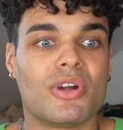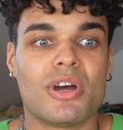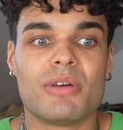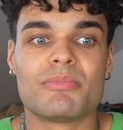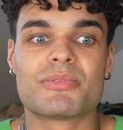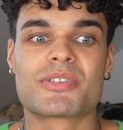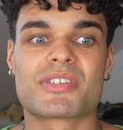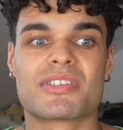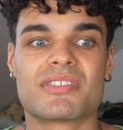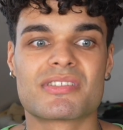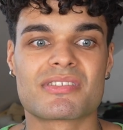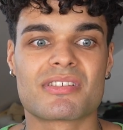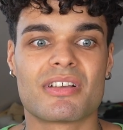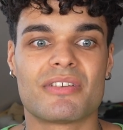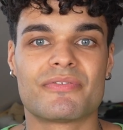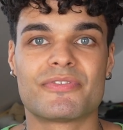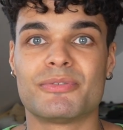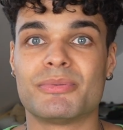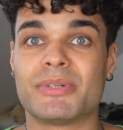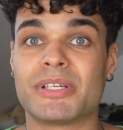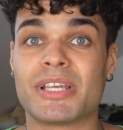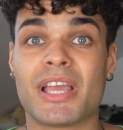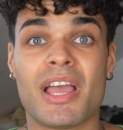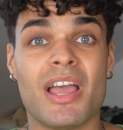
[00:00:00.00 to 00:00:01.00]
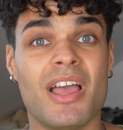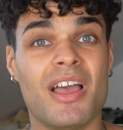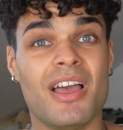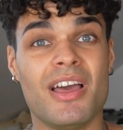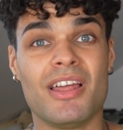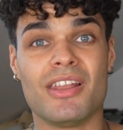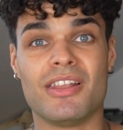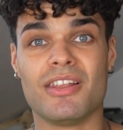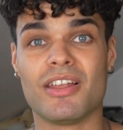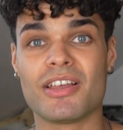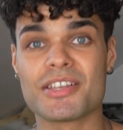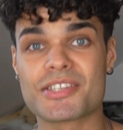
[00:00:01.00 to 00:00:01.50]
know what, I'm just gonna start filming.
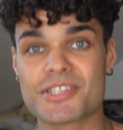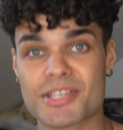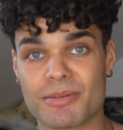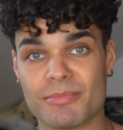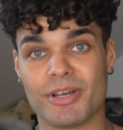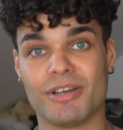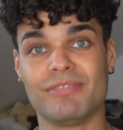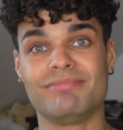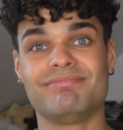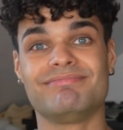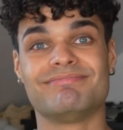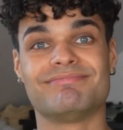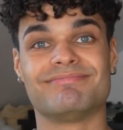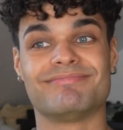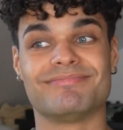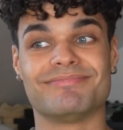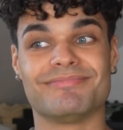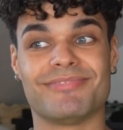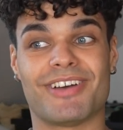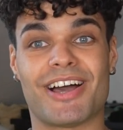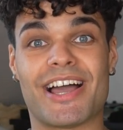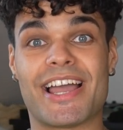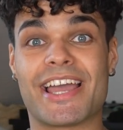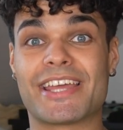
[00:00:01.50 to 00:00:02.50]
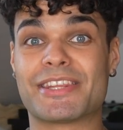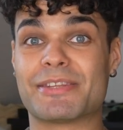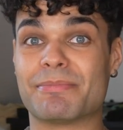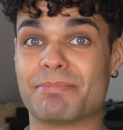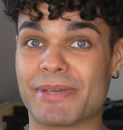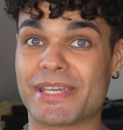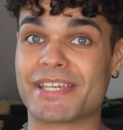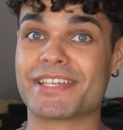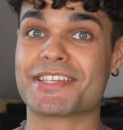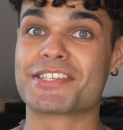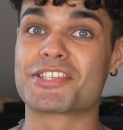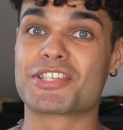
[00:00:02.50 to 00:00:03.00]
Last summer, I had the
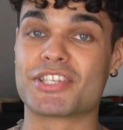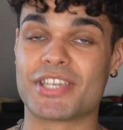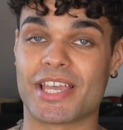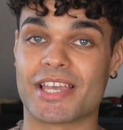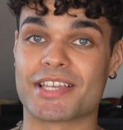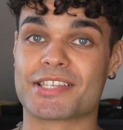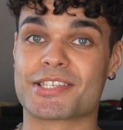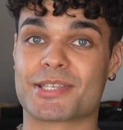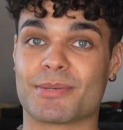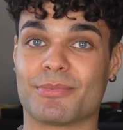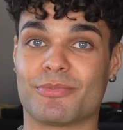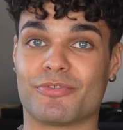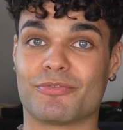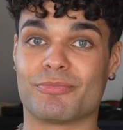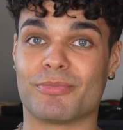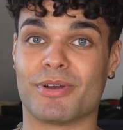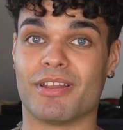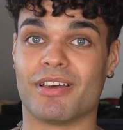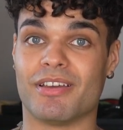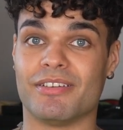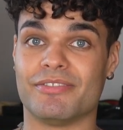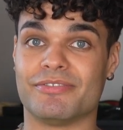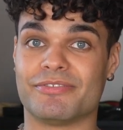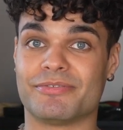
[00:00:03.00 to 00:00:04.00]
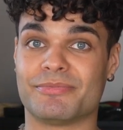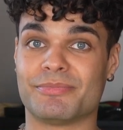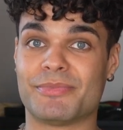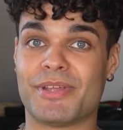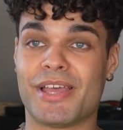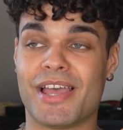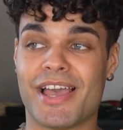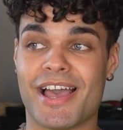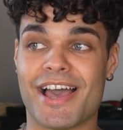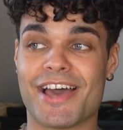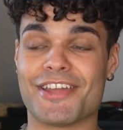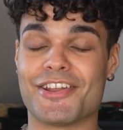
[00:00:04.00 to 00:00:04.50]
biggest gay summer of my life.
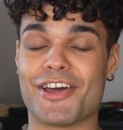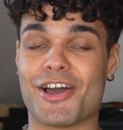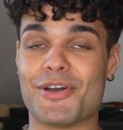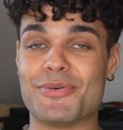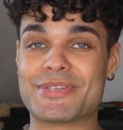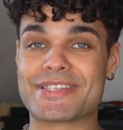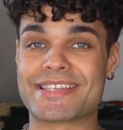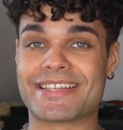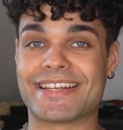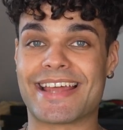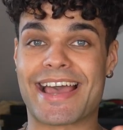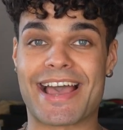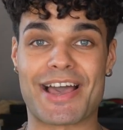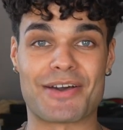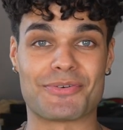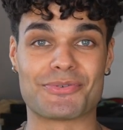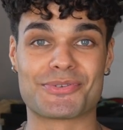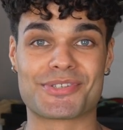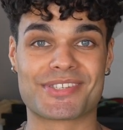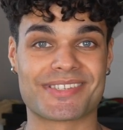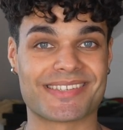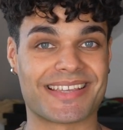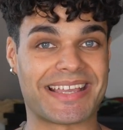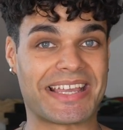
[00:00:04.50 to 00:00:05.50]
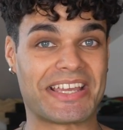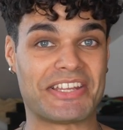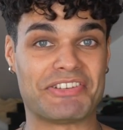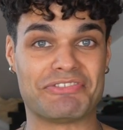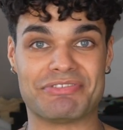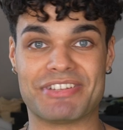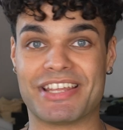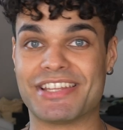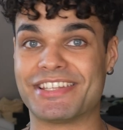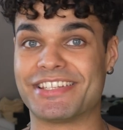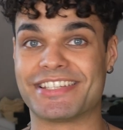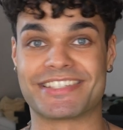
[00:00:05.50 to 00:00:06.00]
And I was in a house
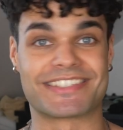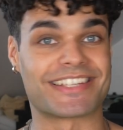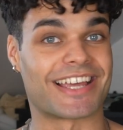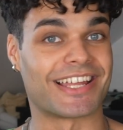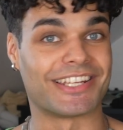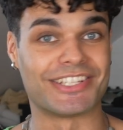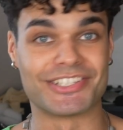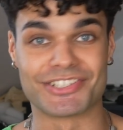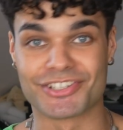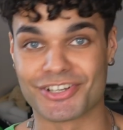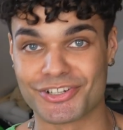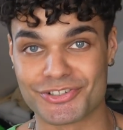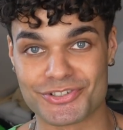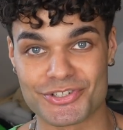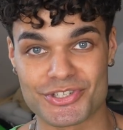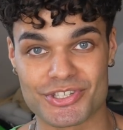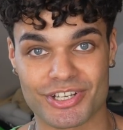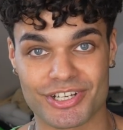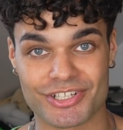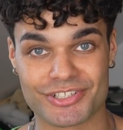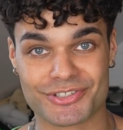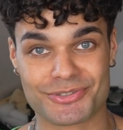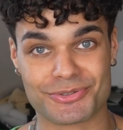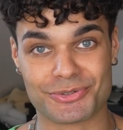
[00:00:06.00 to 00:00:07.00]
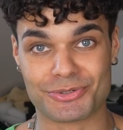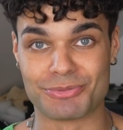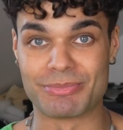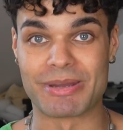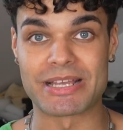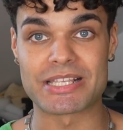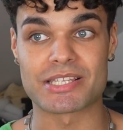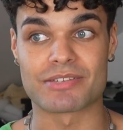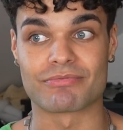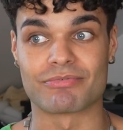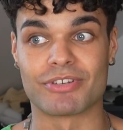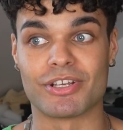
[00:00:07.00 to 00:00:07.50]
in the Italian countryside called
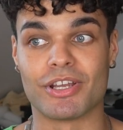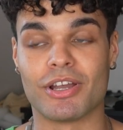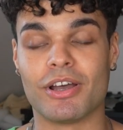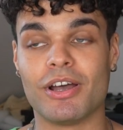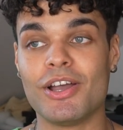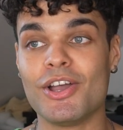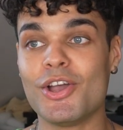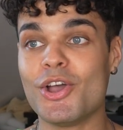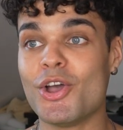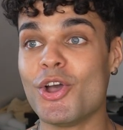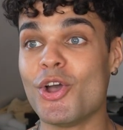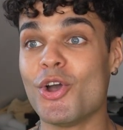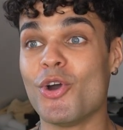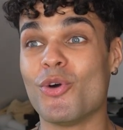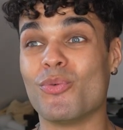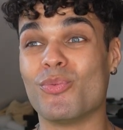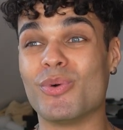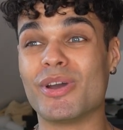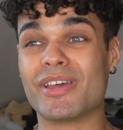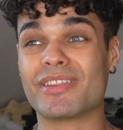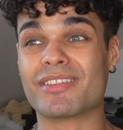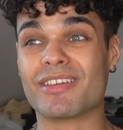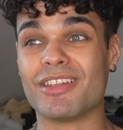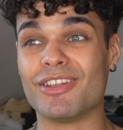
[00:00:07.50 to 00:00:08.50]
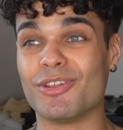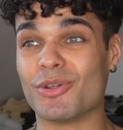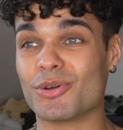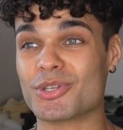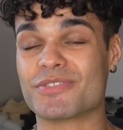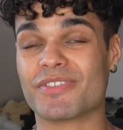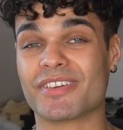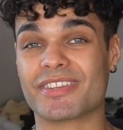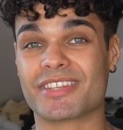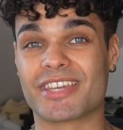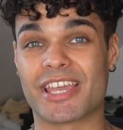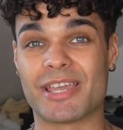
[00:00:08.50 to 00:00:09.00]
Massaria with loads
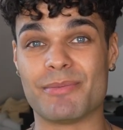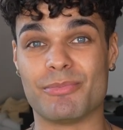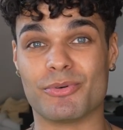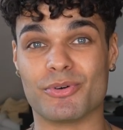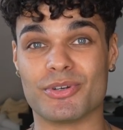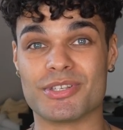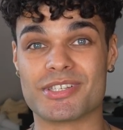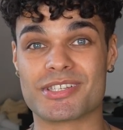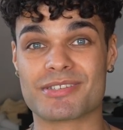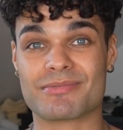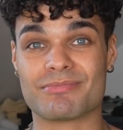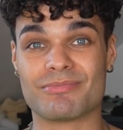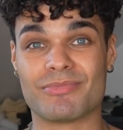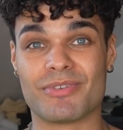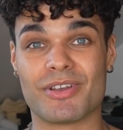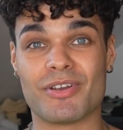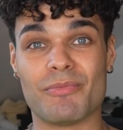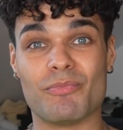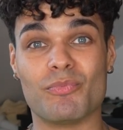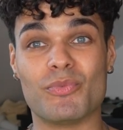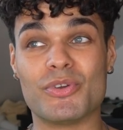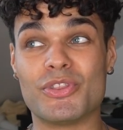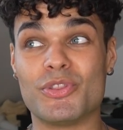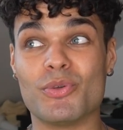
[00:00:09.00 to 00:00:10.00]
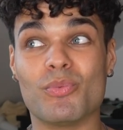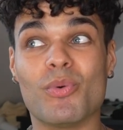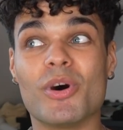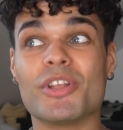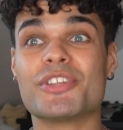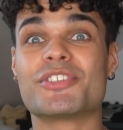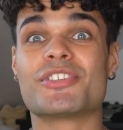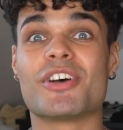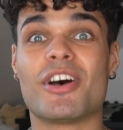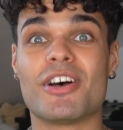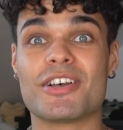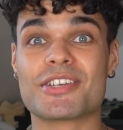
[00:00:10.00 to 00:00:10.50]
of other gay boys, with the one
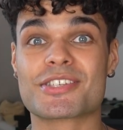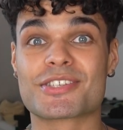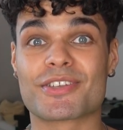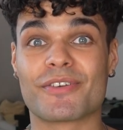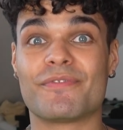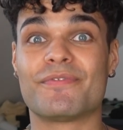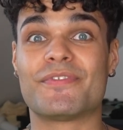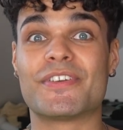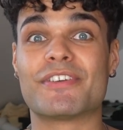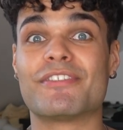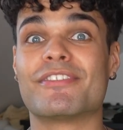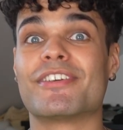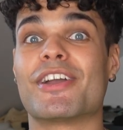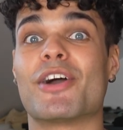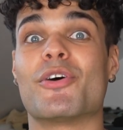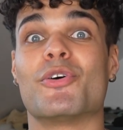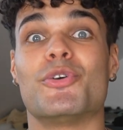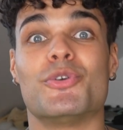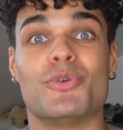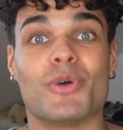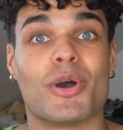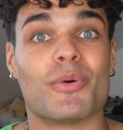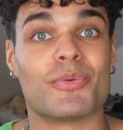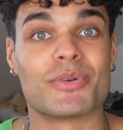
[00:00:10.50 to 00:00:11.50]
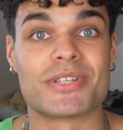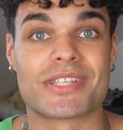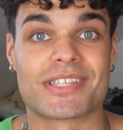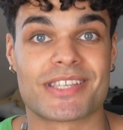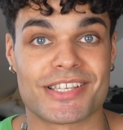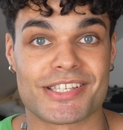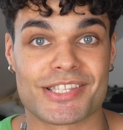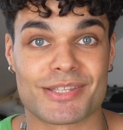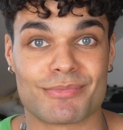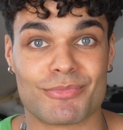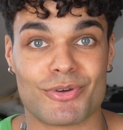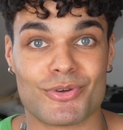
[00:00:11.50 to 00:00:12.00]
task of figuring out who I wanted to
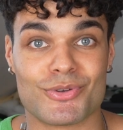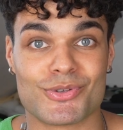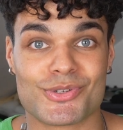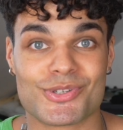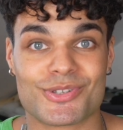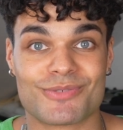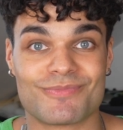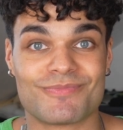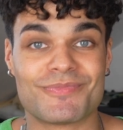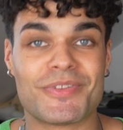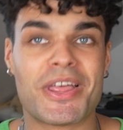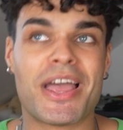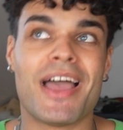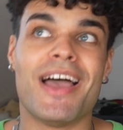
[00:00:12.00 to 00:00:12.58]
kiss the most.